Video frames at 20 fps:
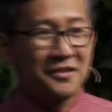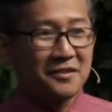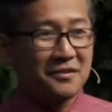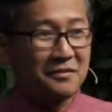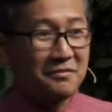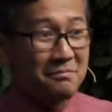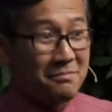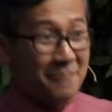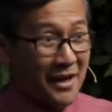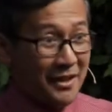
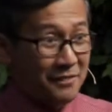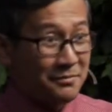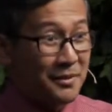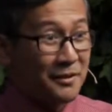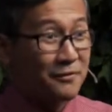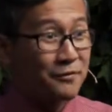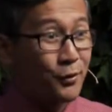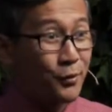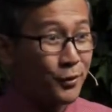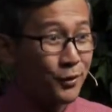might be
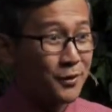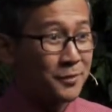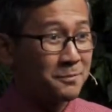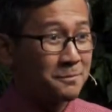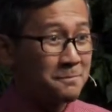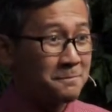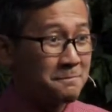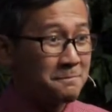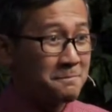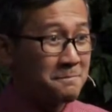full.
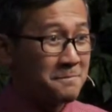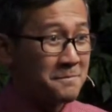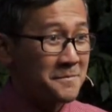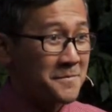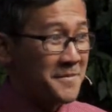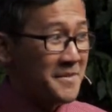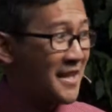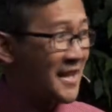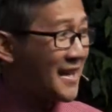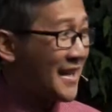
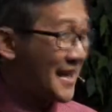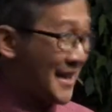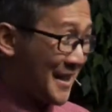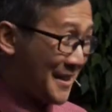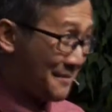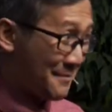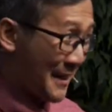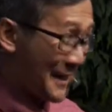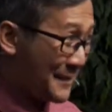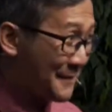
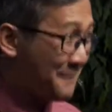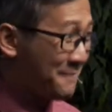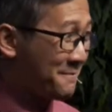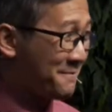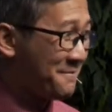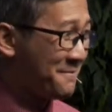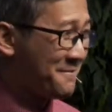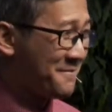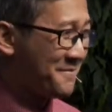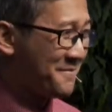Amen? Amen?
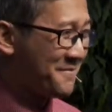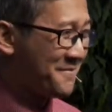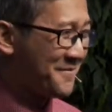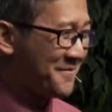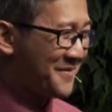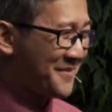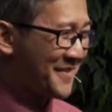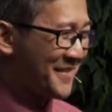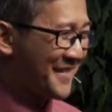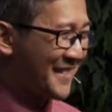
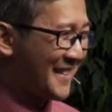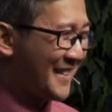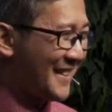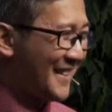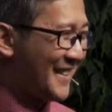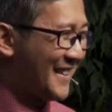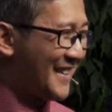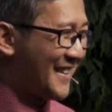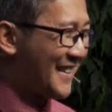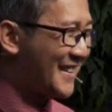
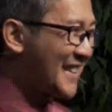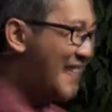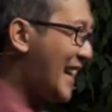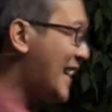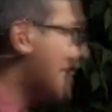God